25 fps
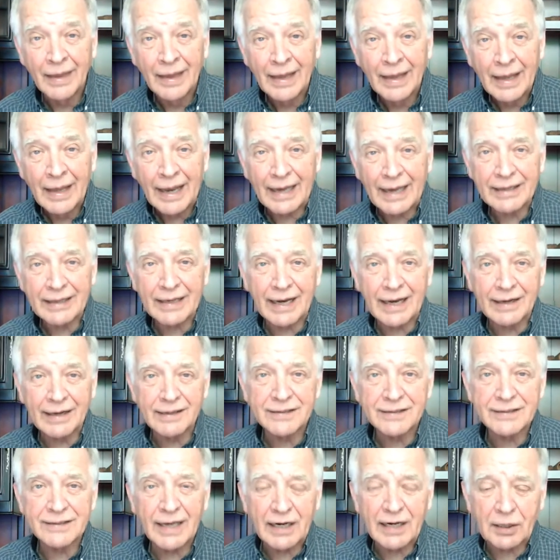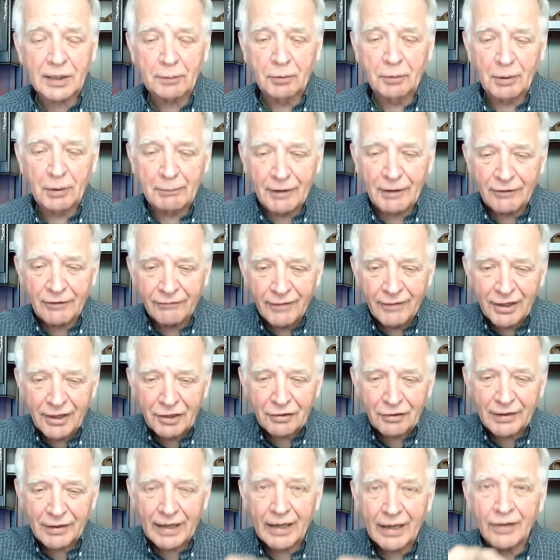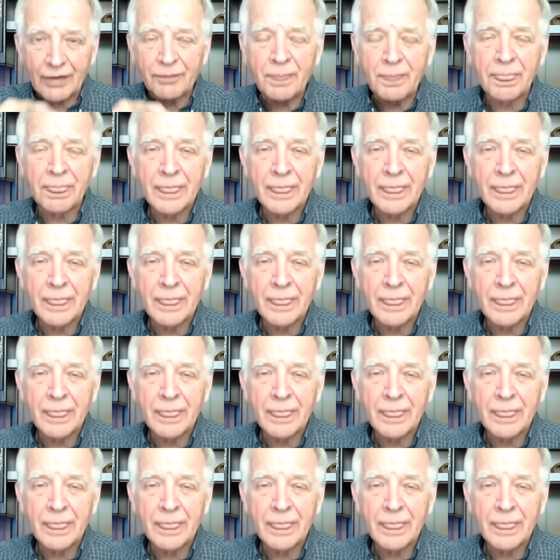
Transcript: I, I decided to put my finger down